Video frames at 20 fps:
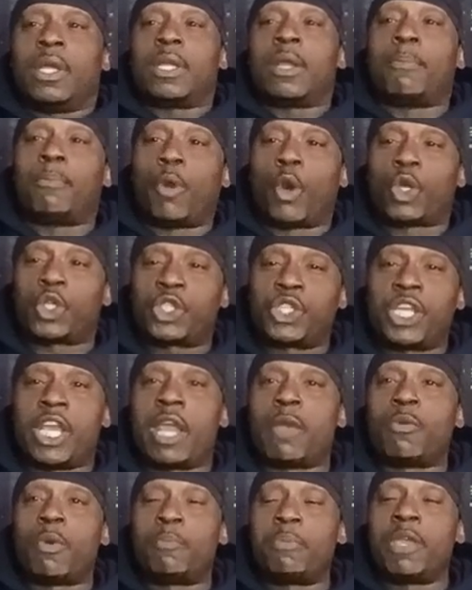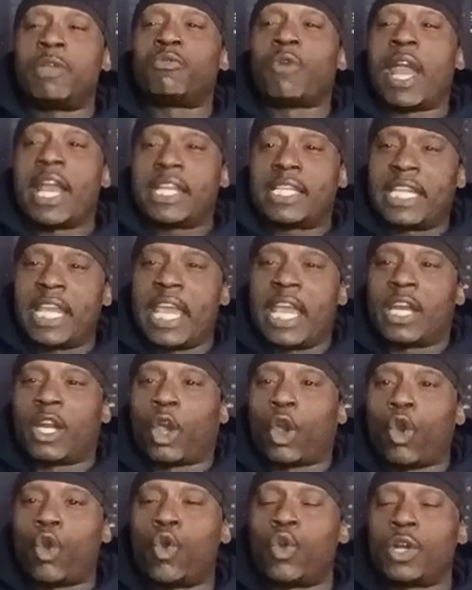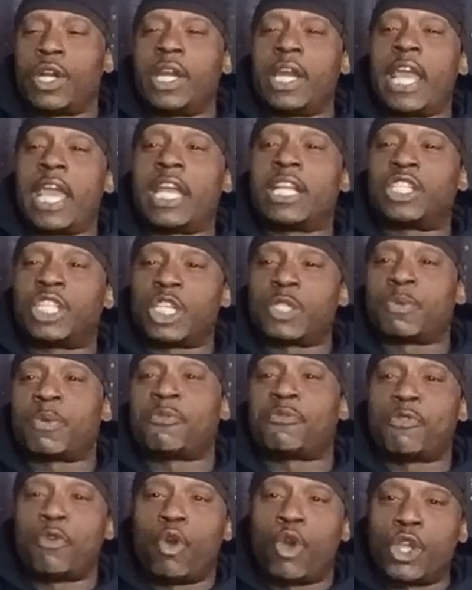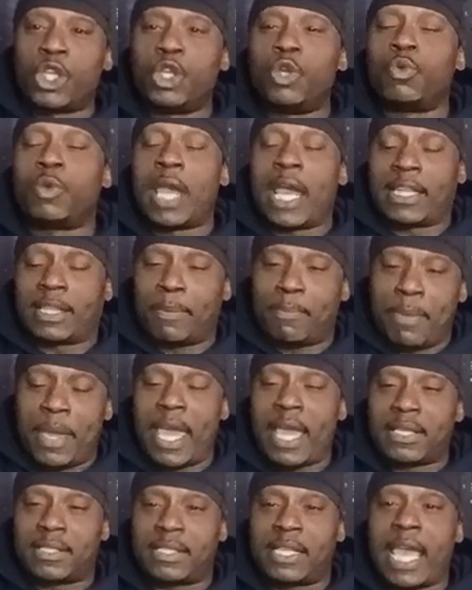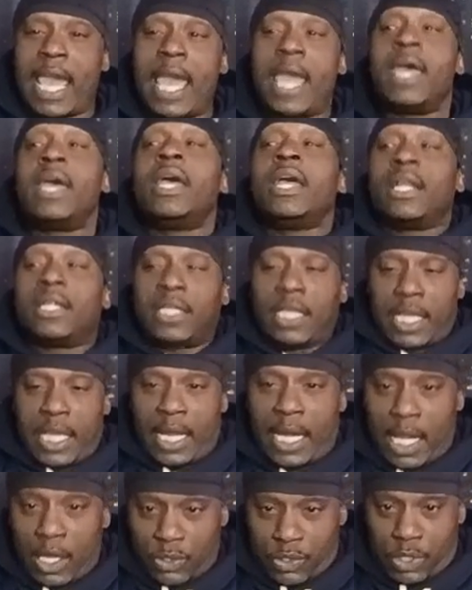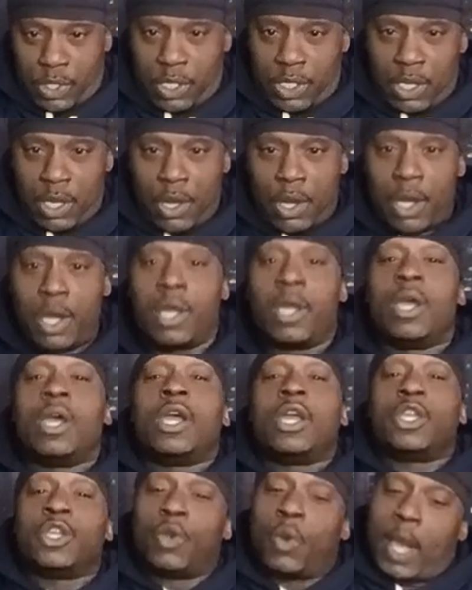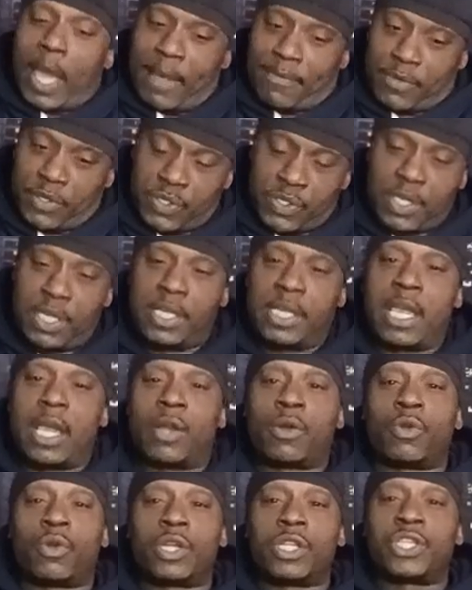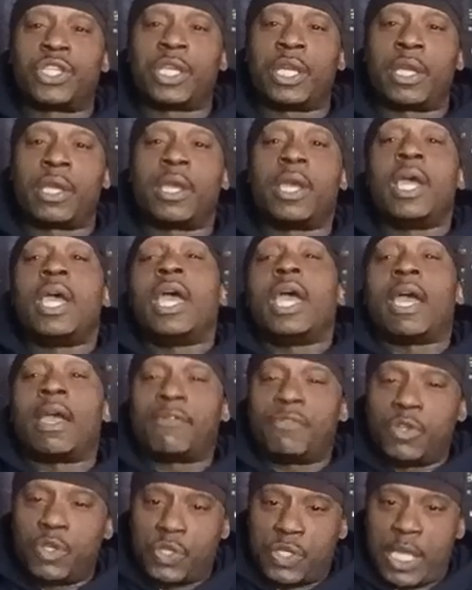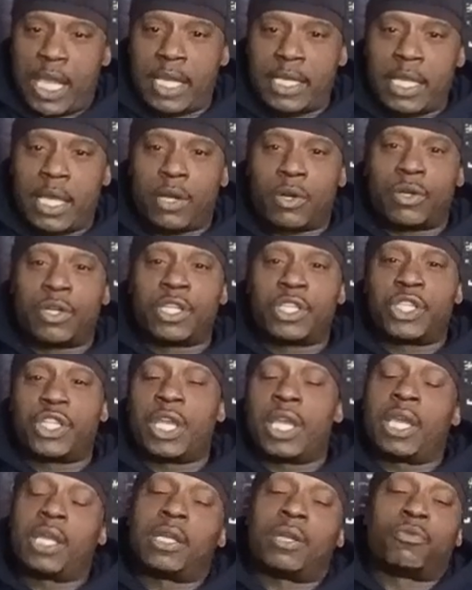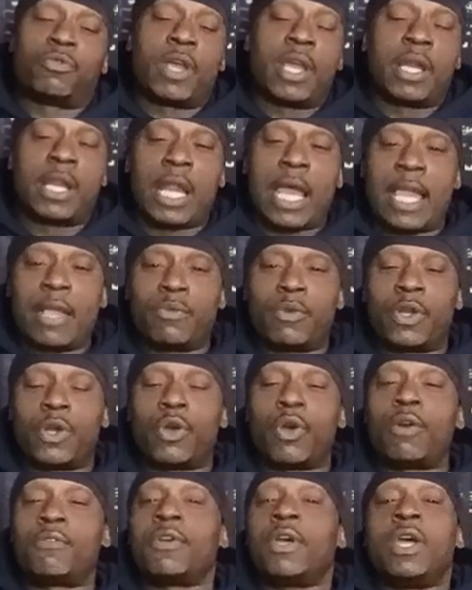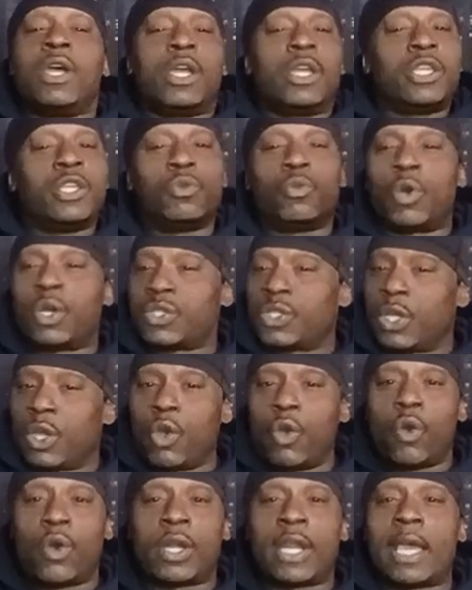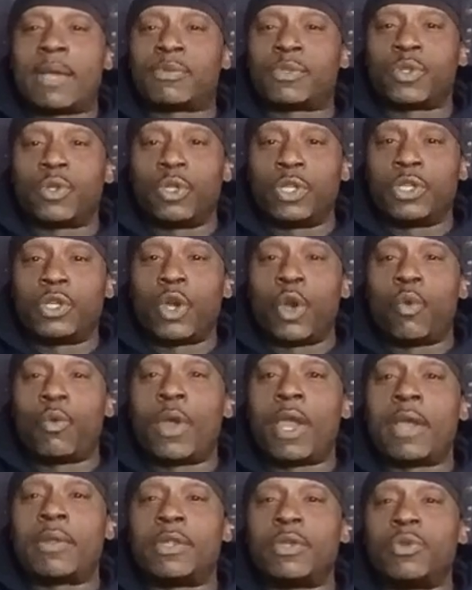the boss chair would be right there in the corner there. Just before you got to pass that to get out to the yard, you'll have to sit down on the chair. If you sat down on the chair and the red light went off, you wasn't going absolutely nowhere.